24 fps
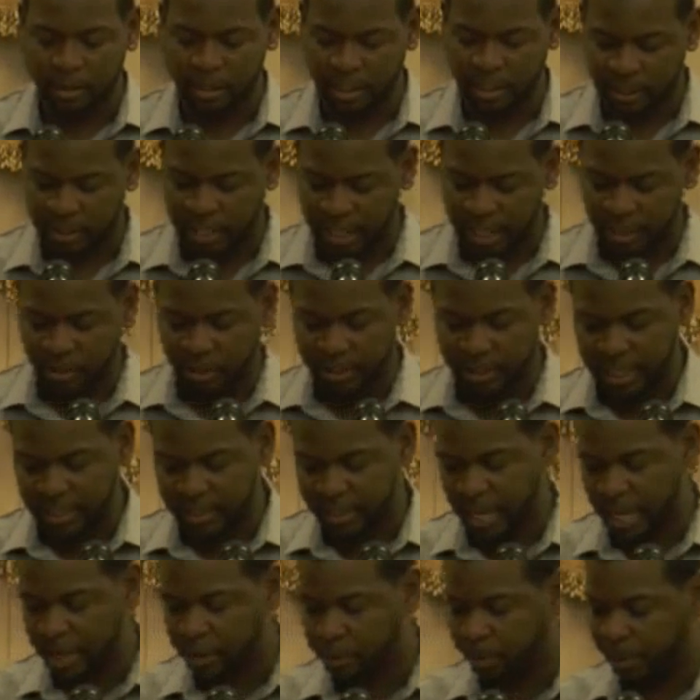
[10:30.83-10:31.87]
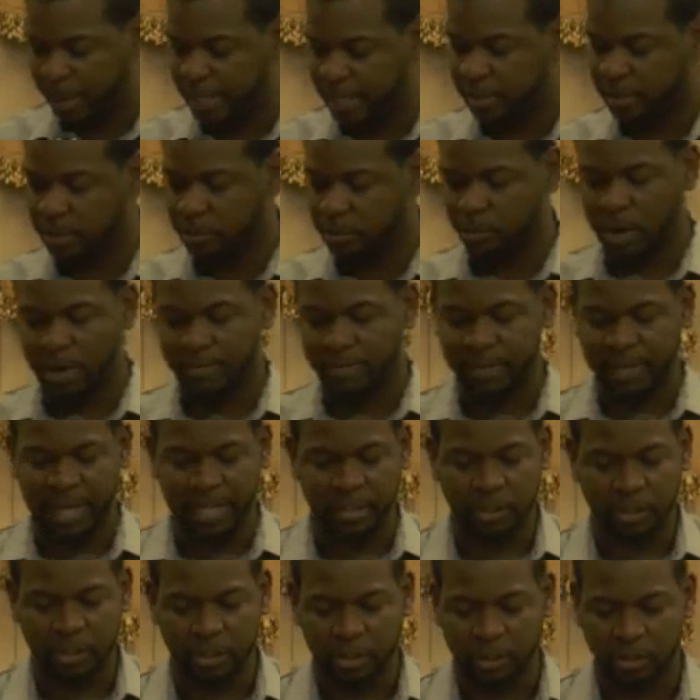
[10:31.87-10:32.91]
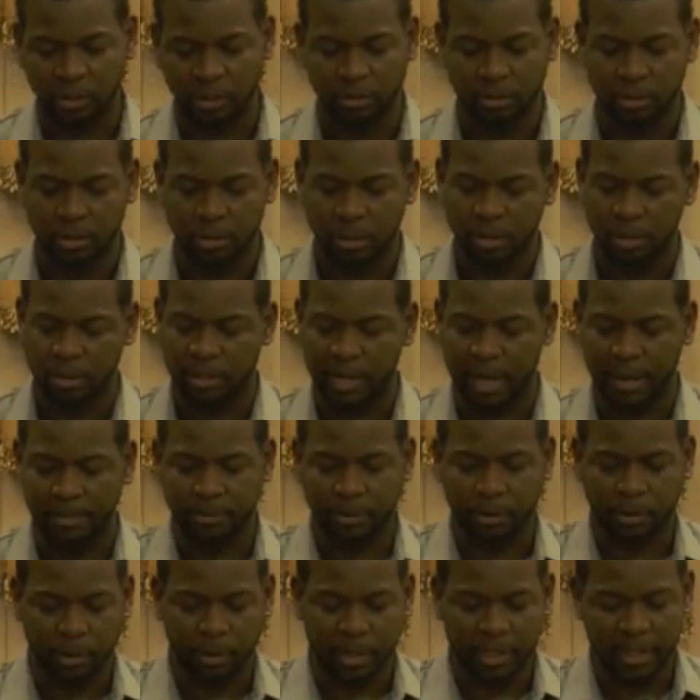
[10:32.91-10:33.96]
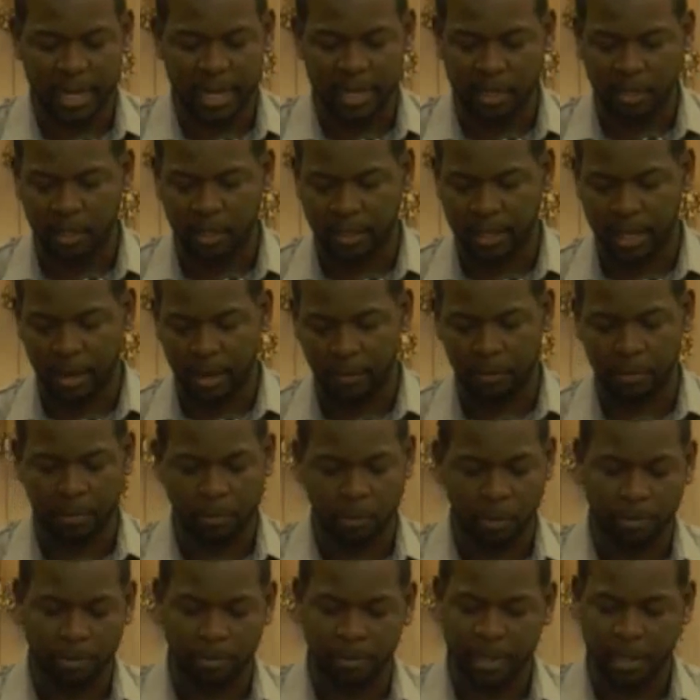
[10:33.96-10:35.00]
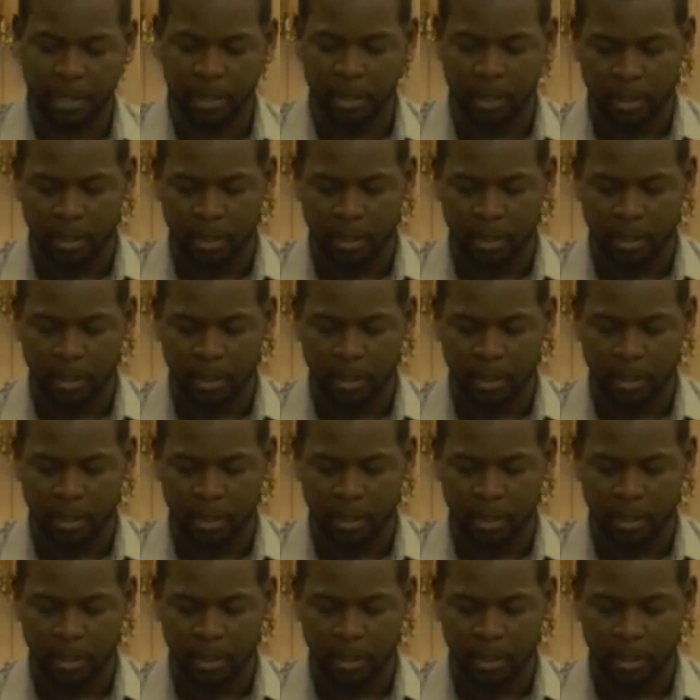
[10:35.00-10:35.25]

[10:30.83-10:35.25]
discussion that takes place in Revelations chapter 3. Take a look at it with me.